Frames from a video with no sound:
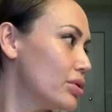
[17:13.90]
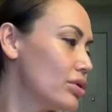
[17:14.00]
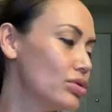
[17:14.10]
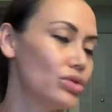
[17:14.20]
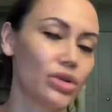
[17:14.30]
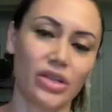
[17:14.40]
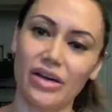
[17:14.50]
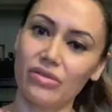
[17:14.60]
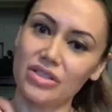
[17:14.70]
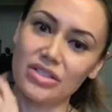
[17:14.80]
Whew,
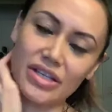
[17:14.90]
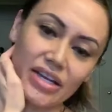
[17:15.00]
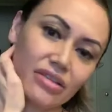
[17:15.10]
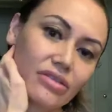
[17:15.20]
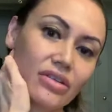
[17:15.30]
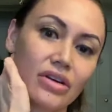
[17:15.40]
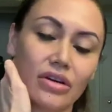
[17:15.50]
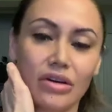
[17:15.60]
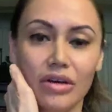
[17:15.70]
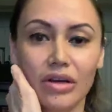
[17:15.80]
that one's tight.
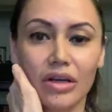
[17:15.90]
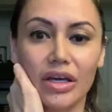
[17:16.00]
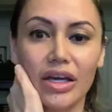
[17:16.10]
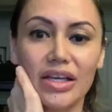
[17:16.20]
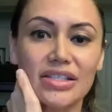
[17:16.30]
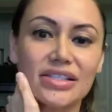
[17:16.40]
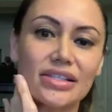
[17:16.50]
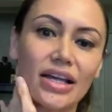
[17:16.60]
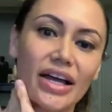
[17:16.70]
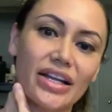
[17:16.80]
Okay,
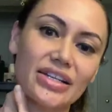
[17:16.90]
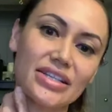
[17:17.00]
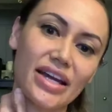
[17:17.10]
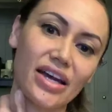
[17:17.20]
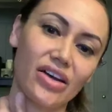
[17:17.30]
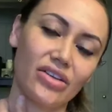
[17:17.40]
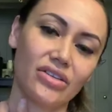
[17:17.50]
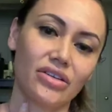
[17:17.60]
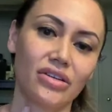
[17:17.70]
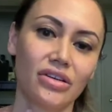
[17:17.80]
sliding down,
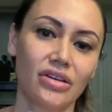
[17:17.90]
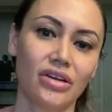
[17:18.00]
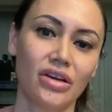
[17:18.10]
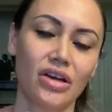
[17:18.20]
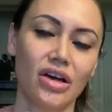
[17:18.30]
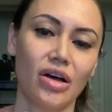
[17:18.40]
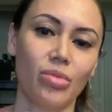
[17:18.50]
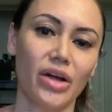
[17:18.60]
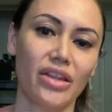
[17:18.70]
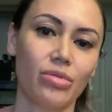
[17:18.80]

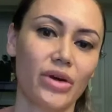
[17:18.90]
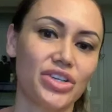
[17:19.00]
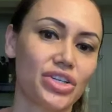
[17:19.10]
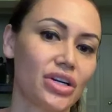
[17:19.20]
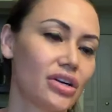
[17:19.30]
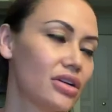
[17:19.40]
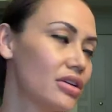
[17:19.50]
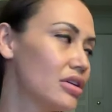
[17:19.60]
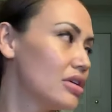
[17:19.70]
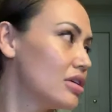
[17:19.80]
apply the pressure,
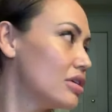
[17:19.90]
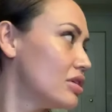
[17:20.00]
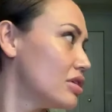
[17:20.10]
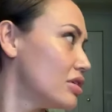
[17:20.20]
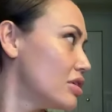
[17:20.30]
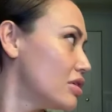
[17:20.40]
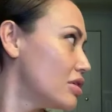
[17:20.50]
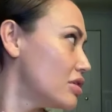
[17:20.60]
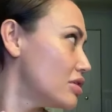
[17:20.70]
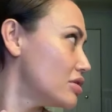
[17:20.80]

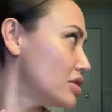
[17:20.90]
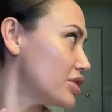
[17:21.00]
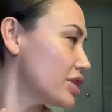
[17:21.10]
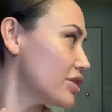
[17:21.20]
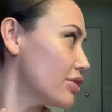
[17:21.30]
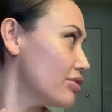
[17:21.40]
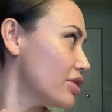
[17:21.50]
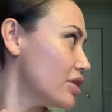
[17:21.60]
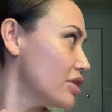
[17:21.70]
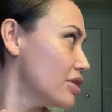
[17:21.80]
looking
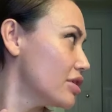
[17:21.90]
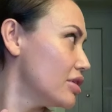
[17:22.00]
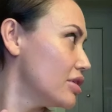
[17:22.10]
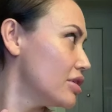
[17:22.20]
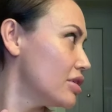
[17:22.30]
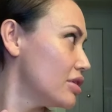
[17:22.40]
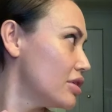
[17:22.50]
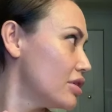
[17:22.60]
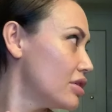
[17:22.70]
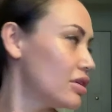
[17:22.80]
over.
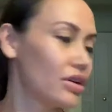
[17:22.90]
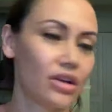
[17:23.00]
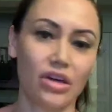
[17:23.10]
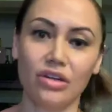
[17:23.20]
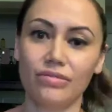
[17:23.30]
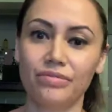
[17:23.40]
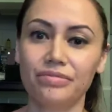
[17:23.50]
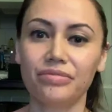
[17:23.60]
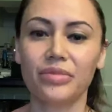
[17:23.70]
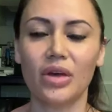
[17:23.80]
Good.
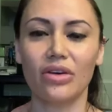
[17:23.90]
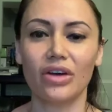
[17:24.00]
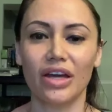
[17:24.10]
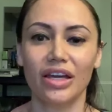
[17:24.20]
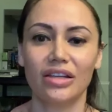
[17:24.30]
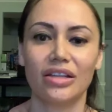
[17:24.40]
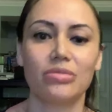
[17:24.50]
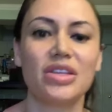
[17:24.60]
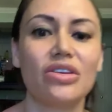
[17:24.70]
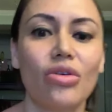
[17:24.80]
Okay, let
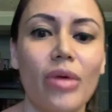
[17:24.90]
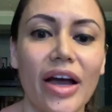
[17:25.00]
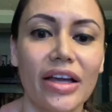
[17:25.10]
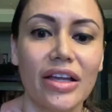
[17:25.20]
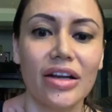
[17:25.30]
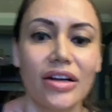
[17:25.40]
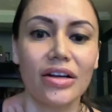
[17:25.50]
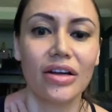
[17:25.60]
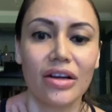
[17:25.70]
me go back here.